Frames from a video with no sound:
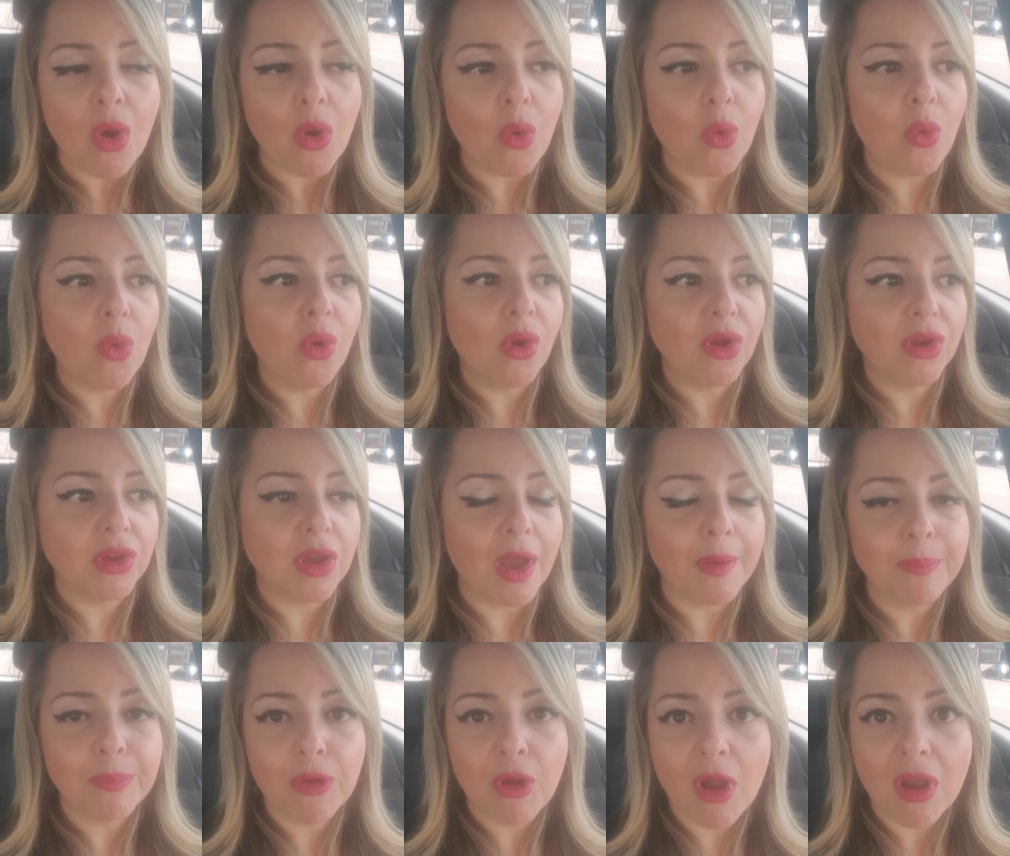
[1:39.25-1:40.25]
or
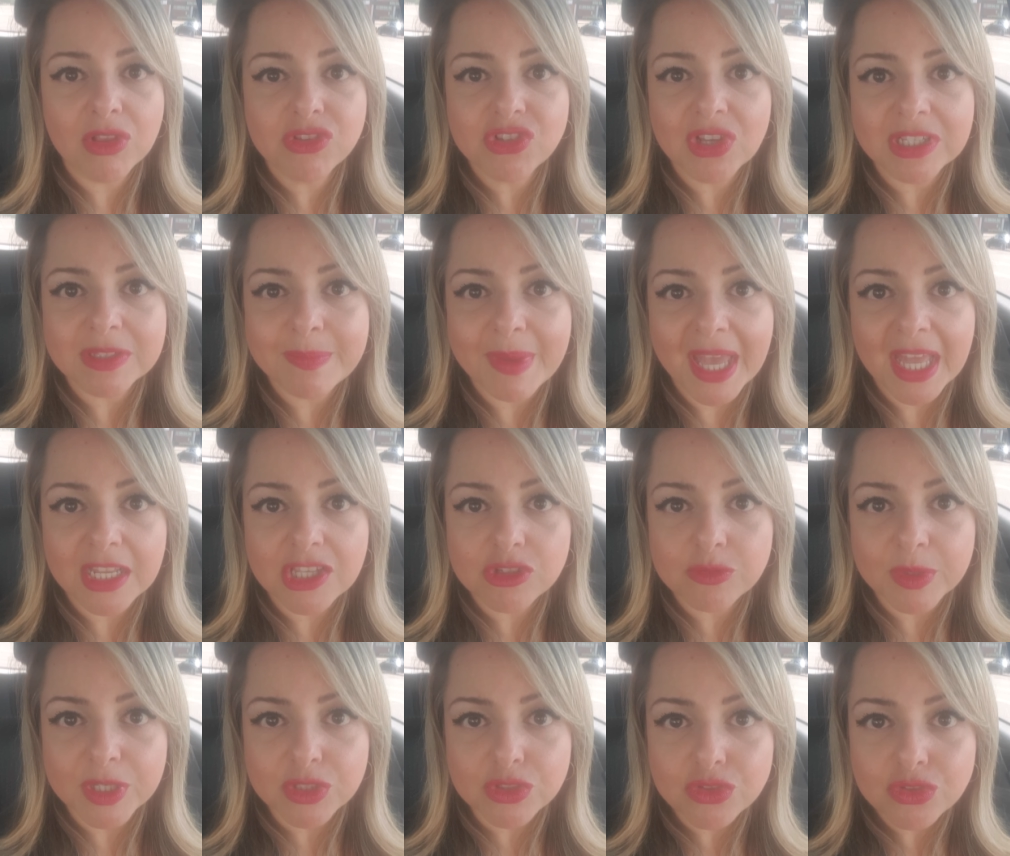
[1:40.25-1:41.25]
a project
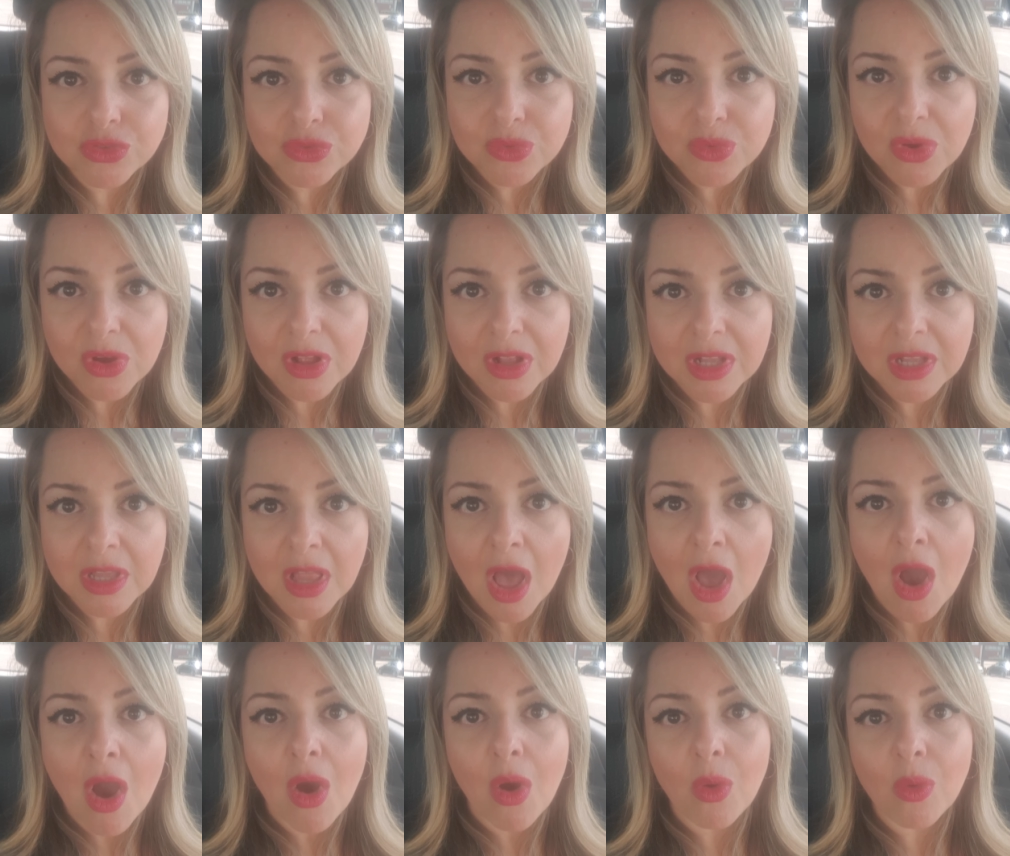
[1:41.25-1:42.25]
management tool,
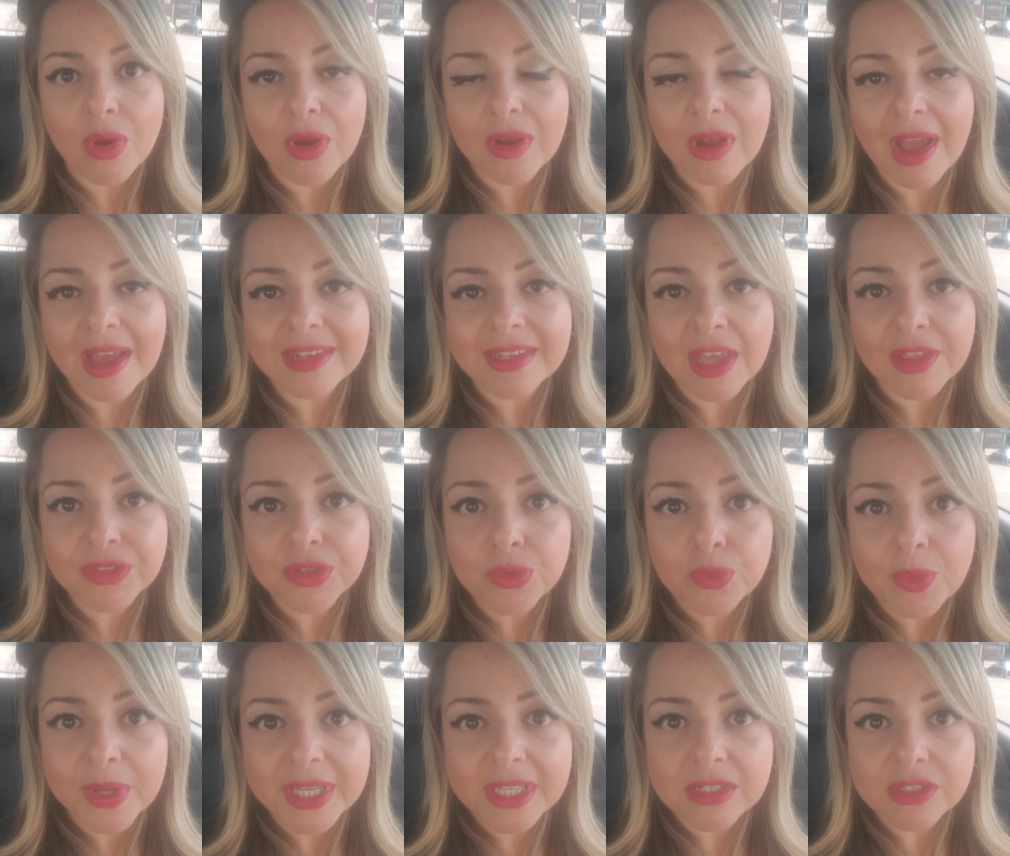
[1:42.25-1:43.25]
or another
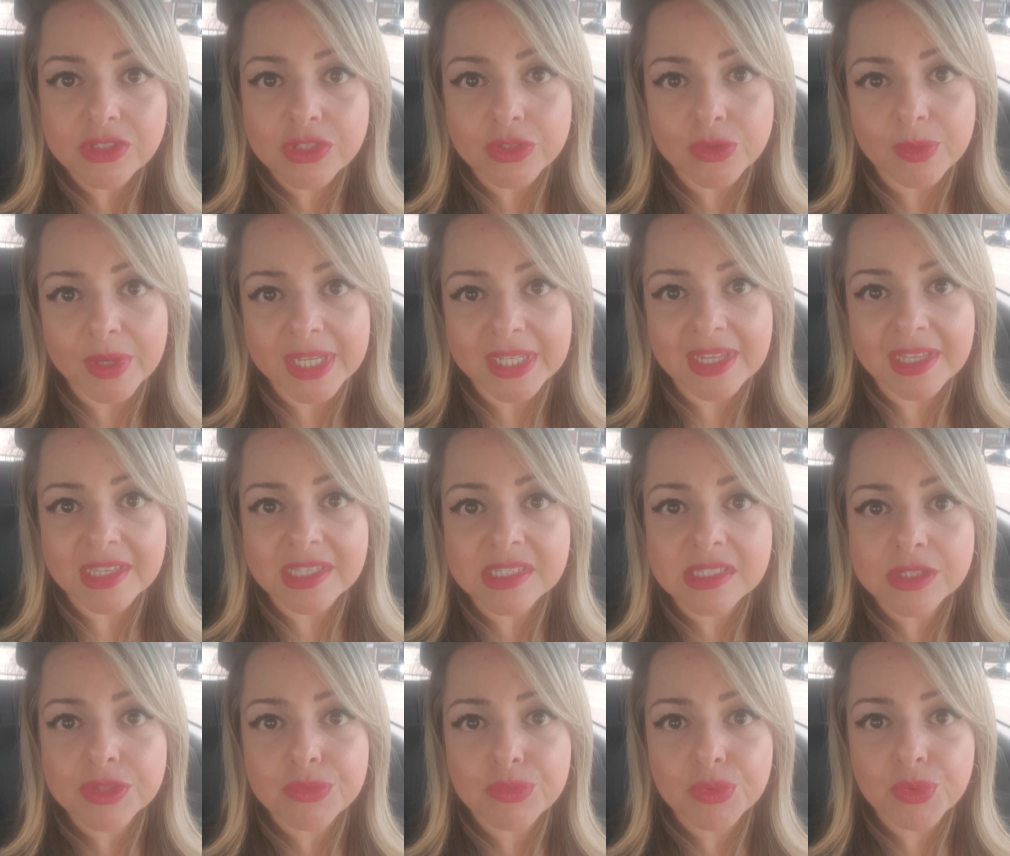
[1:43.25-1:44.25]
way to do it
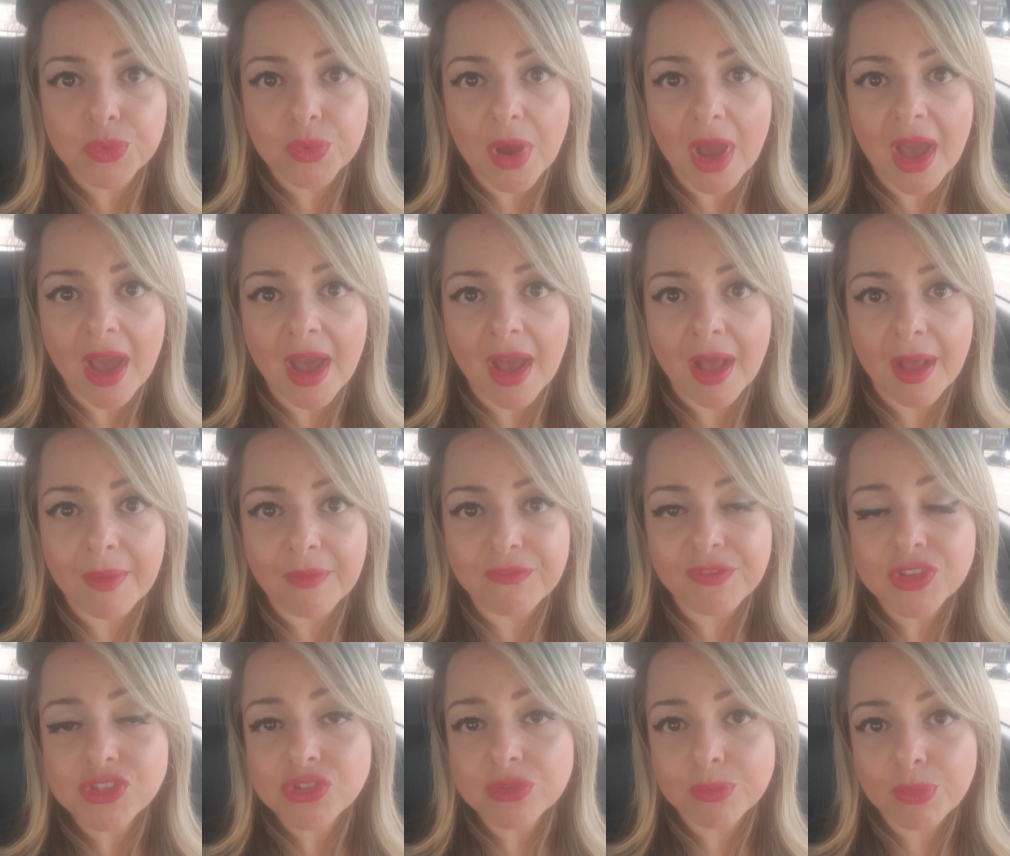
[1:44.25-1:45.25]
is through a
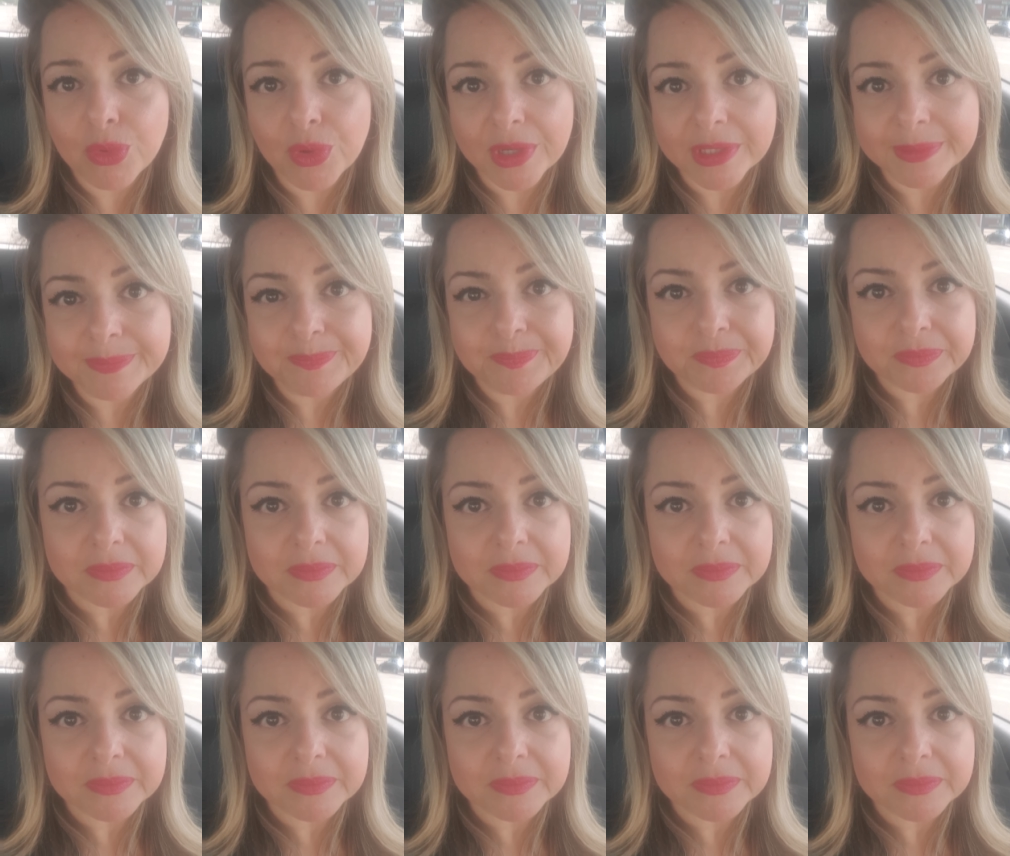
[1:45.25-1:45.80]
vision board.